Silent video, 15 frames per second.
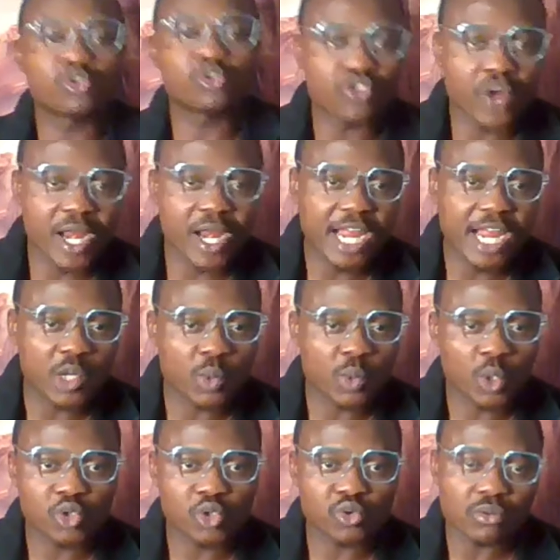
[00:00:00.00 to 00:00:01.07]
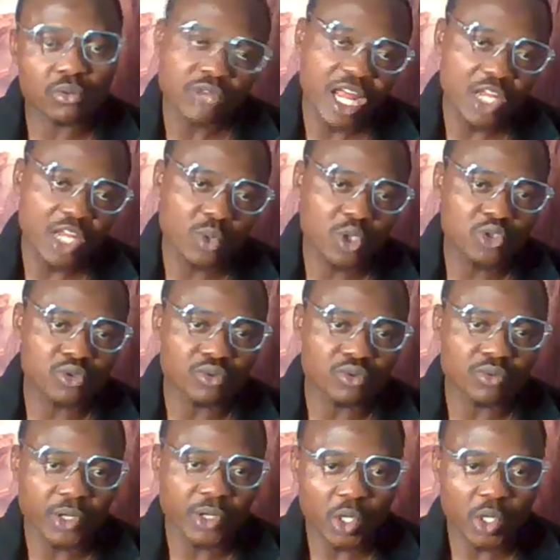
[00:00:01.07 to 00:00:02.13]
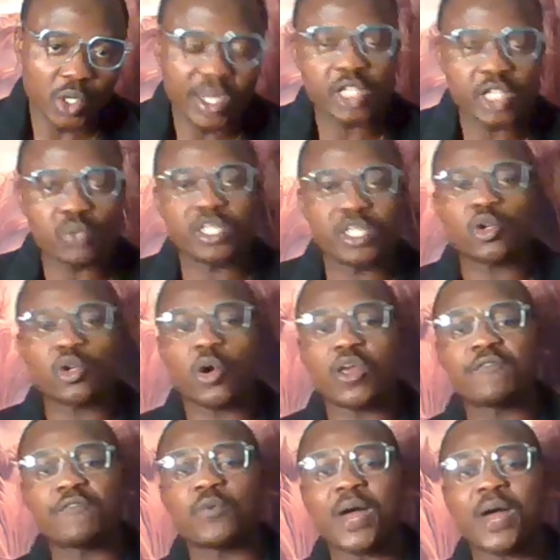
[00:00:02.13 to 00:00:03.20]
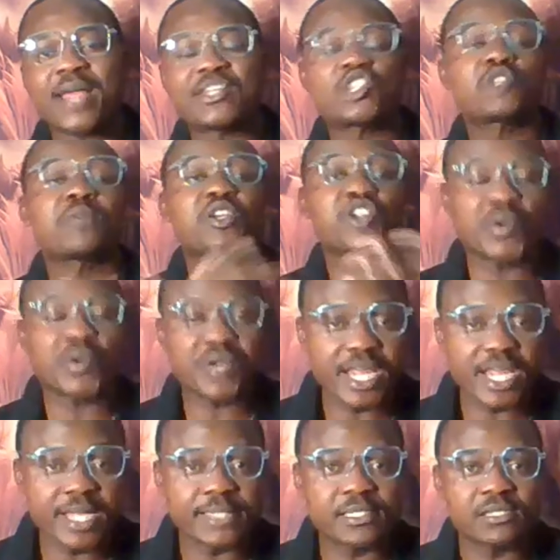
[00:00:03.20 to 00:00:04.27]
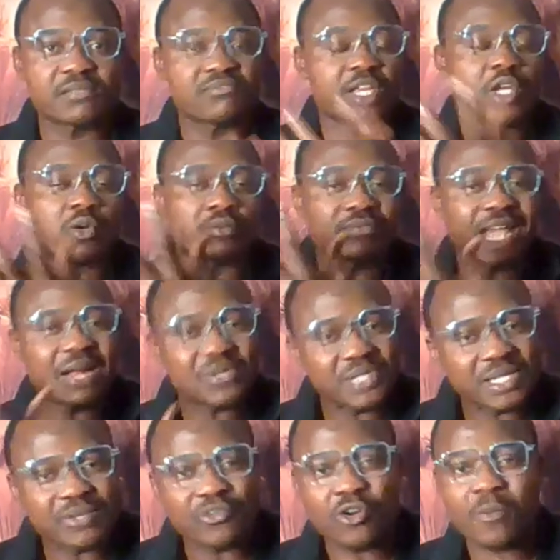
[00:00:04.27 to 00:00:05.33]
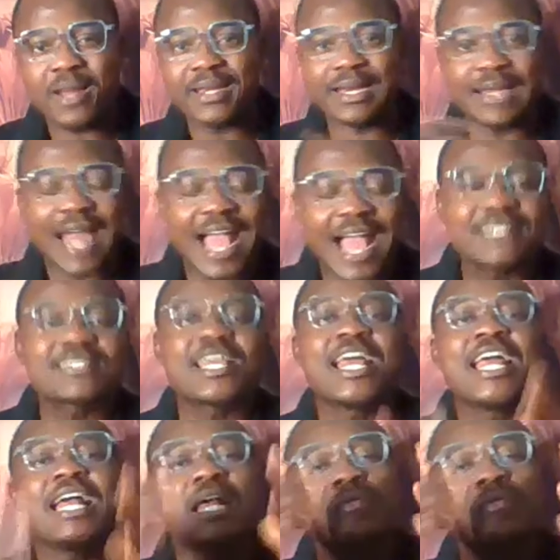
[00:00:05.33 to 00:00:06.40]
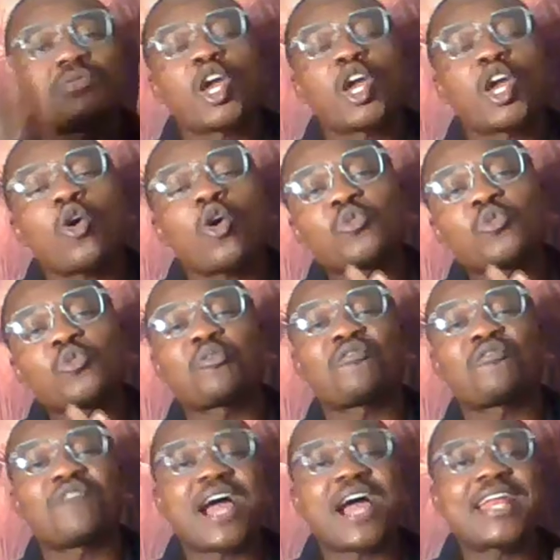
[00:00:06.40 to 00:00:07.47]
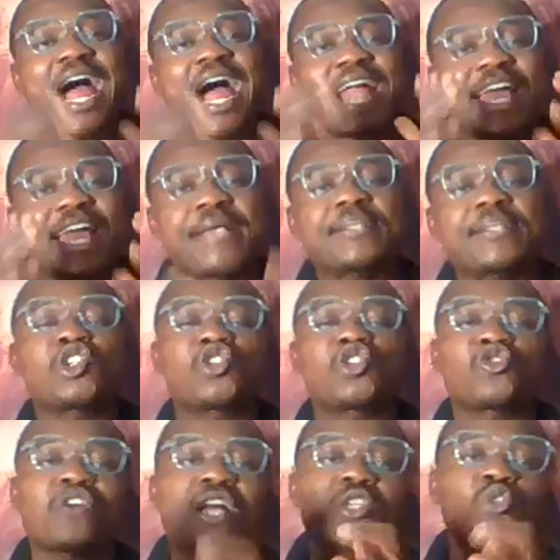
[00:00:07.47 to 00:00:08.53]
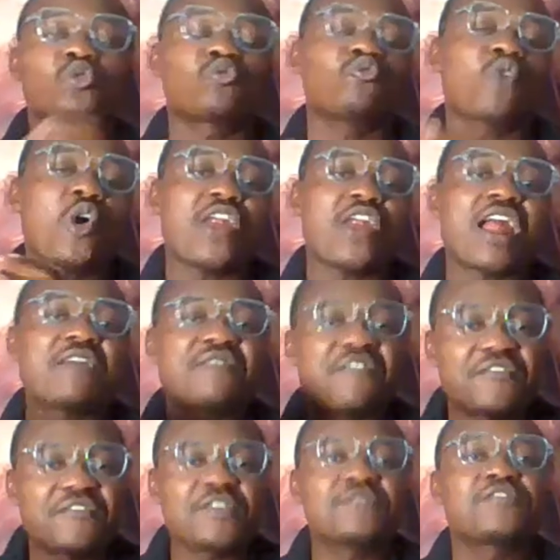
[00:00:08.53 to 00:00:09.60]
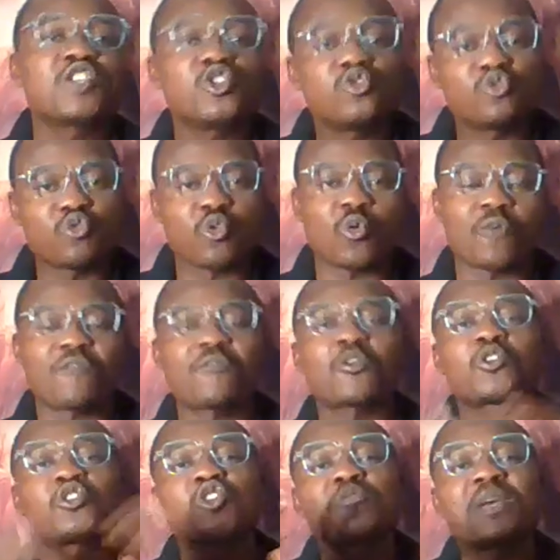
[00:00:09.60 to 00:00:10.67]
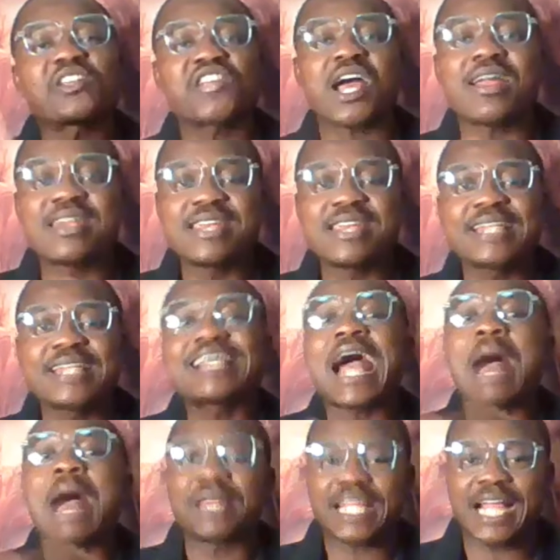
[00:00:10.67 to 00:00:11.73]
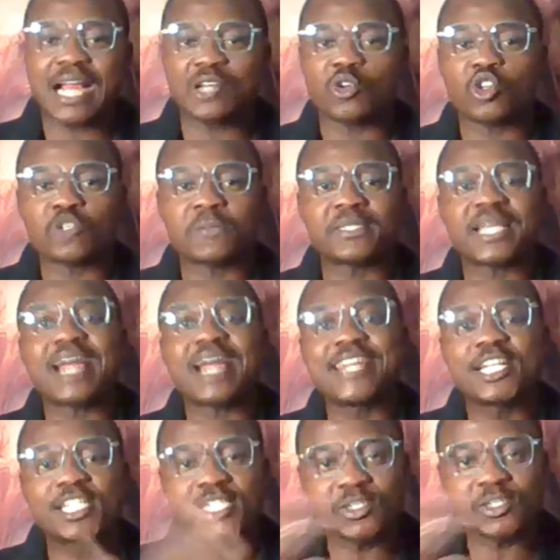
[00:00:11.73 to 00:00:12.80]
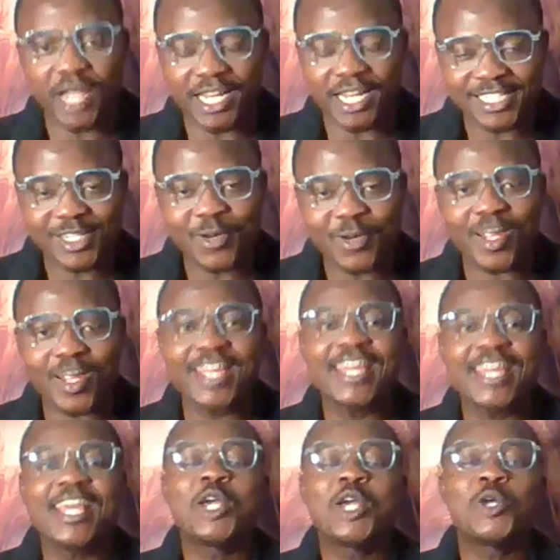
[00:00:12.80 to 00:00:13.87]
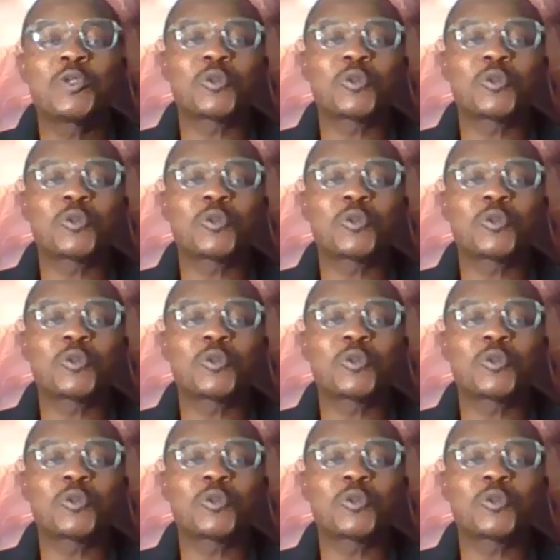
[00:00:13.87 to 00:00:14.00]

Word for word: children that you want to that you want to relocate with, or if you are a special needs, you know, Down syndrome and the likes, they also provide an extra 250 euro for special needs applicant or special needs student. Okay.